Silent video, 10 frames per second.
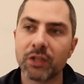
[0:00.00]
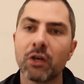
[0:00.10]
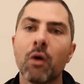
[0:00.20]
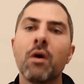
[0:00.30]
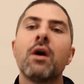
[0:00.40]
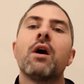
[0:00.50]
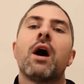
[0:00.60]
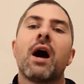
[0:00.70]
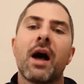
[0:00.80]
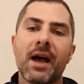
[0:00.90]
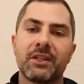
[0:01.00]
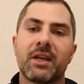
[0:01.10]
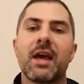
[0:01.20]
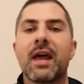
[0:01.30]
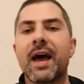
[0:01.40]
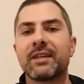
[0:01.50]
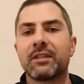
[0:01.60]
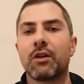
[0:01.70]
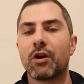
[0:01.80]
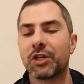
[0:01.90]
So uh, as again as
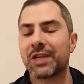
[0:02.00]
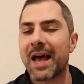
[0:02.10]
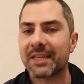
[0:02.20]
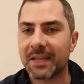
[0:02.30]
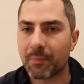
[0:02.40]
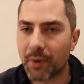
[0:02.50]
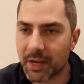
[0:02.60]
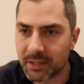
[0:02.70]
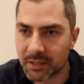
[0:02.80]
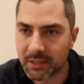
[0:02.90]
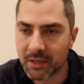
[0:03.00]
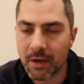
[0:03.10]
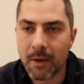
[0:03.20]
the largest asset prices